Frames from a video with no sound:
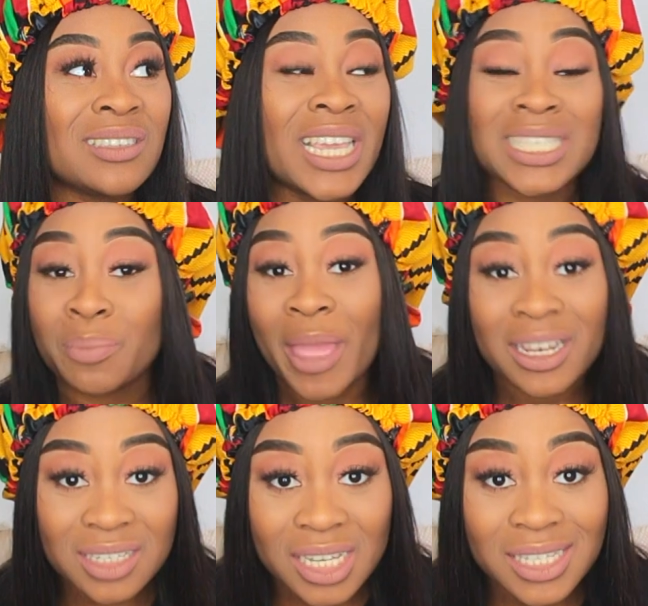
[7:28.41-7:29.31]

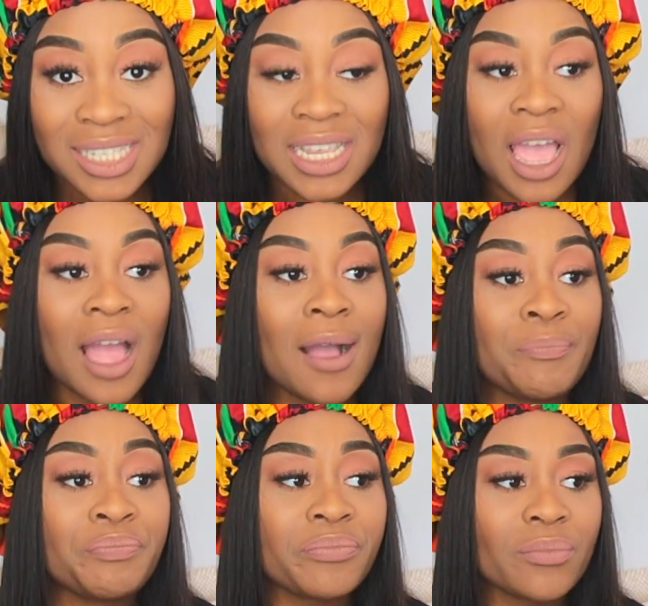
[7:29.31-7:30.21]
independence.
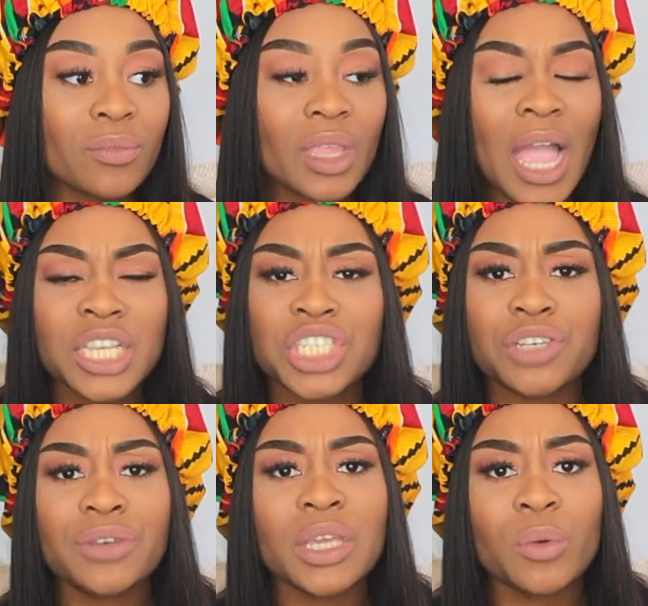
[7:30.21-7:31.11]
And
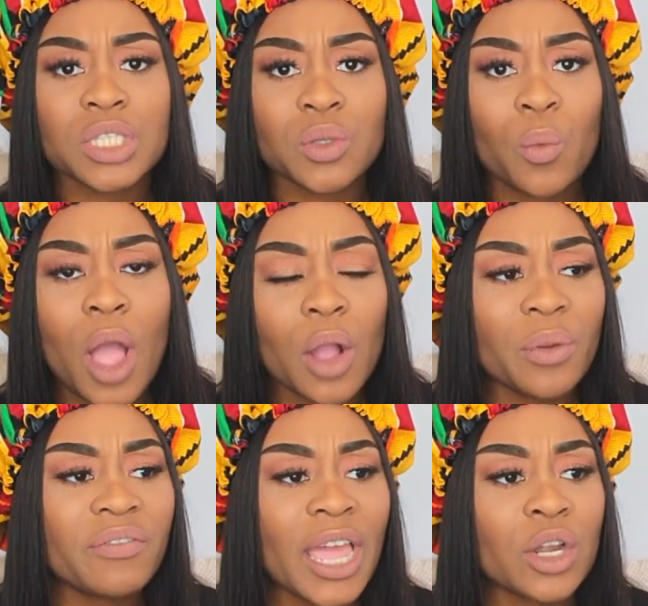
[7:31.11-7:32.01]
she really wants to work
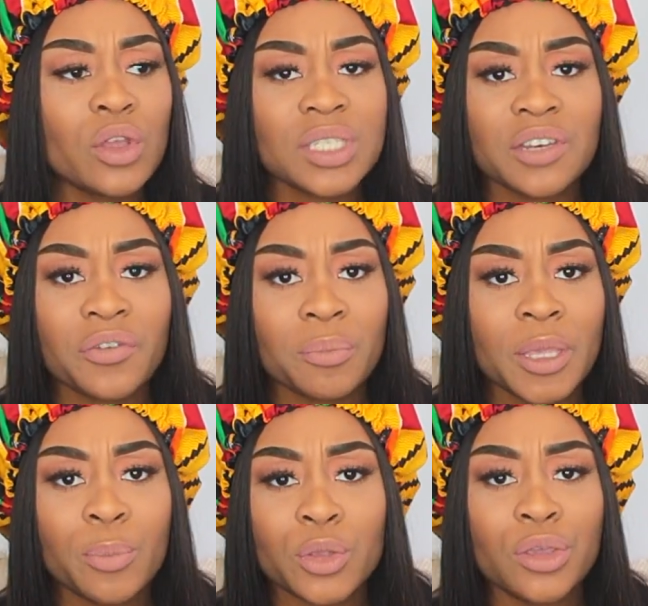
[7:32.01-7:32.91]
with like loads of different
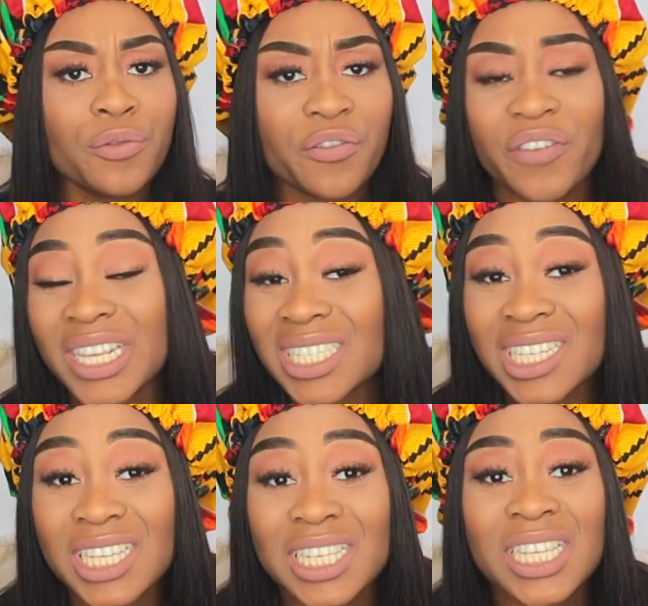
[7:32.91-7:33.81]
people, youth
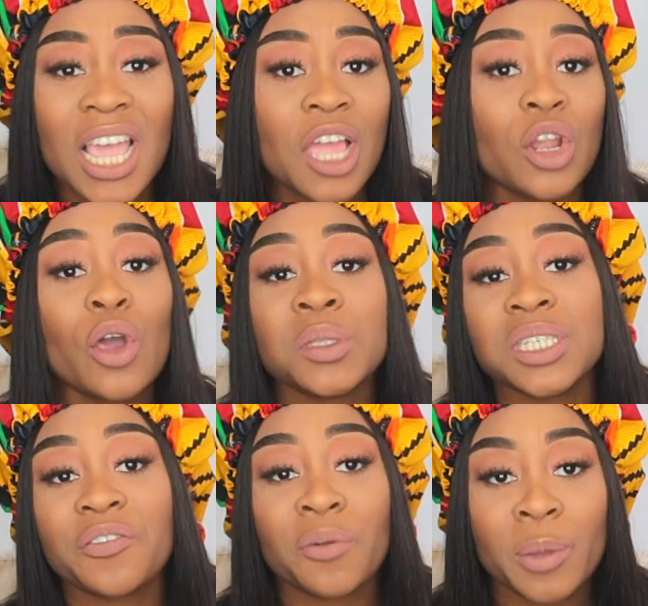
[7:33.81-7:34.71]
offenders, loads
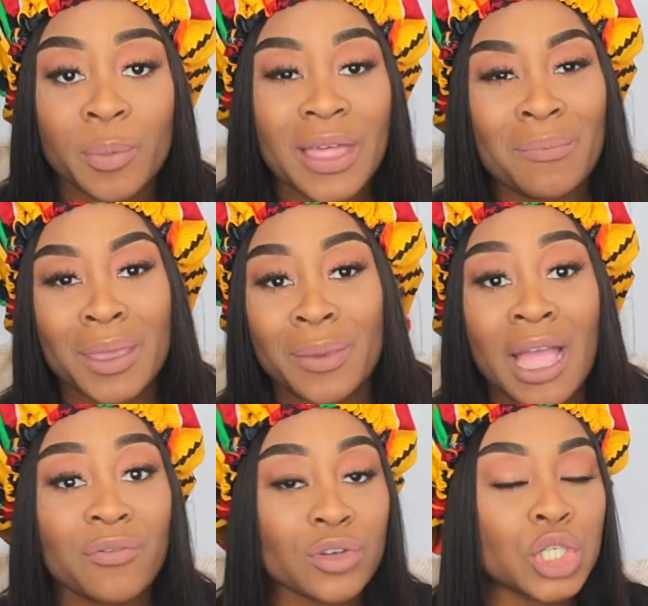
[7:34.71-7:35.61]
of different people that maybe
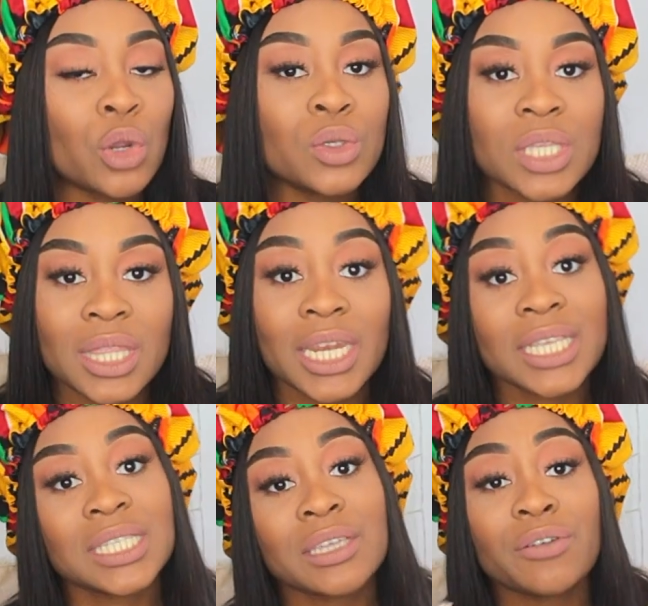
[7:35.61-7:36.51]
haven't chosen the
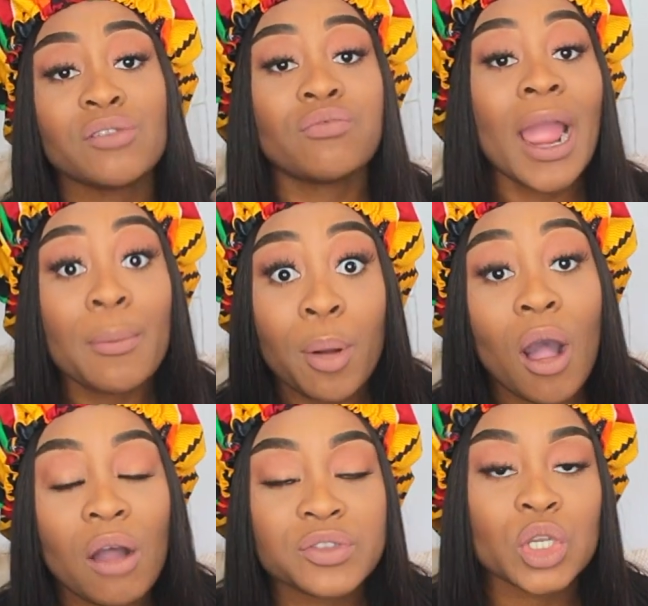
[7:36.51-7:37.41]
necessarily right
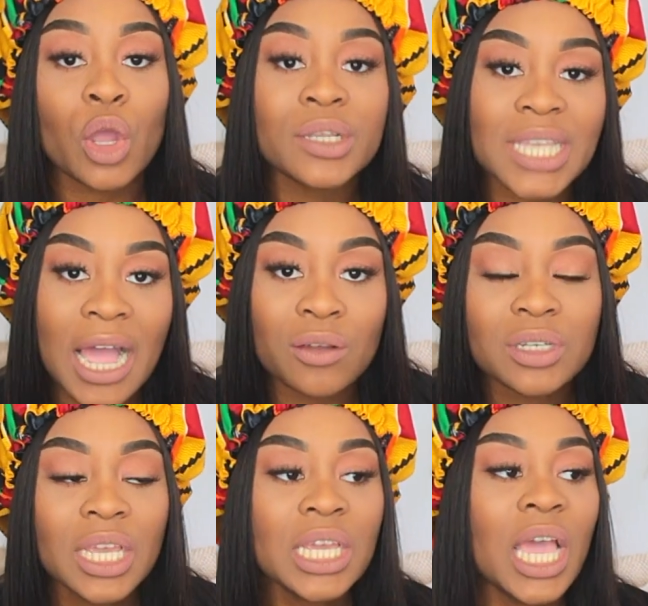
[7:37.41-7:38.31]
path to go
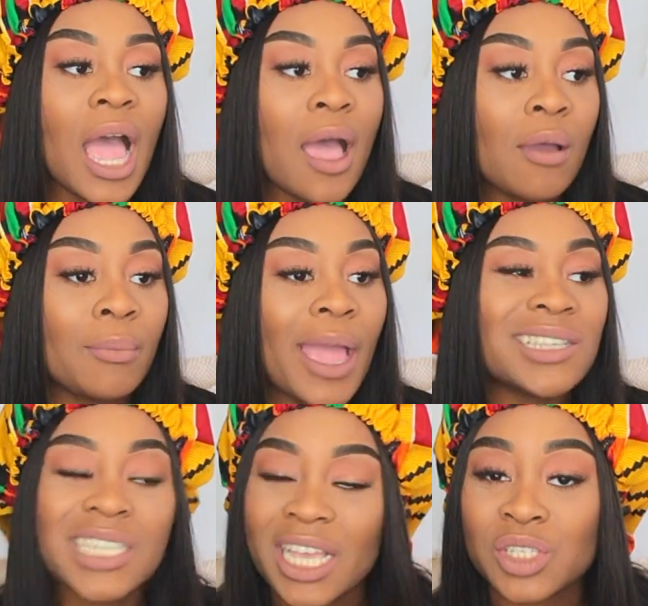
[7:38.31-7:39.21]
down.
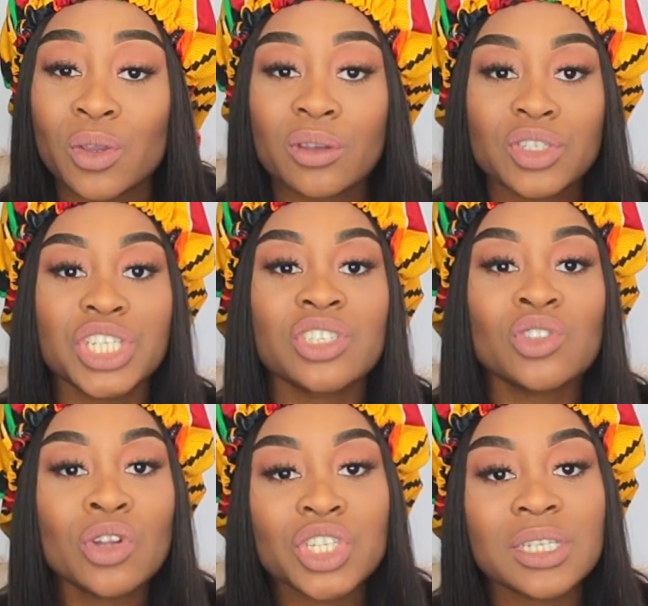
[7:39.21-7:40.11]
And yeah, so she's
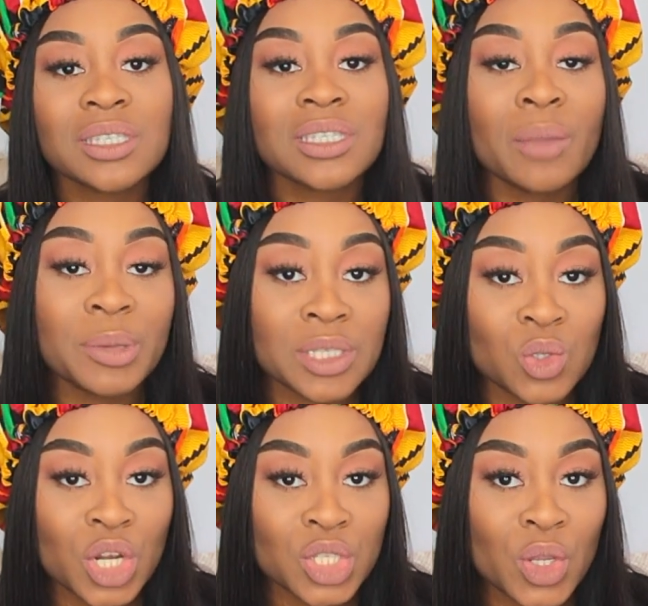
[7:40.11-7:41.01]
not just a business
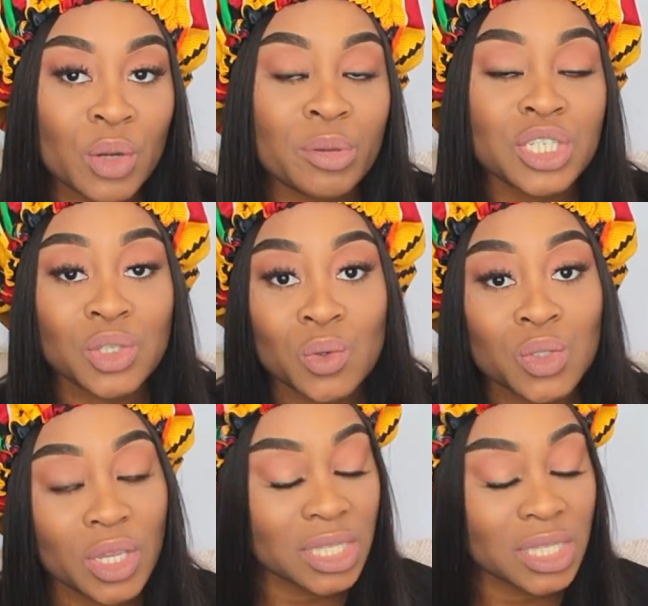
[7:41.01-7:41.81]
on its own, but she's also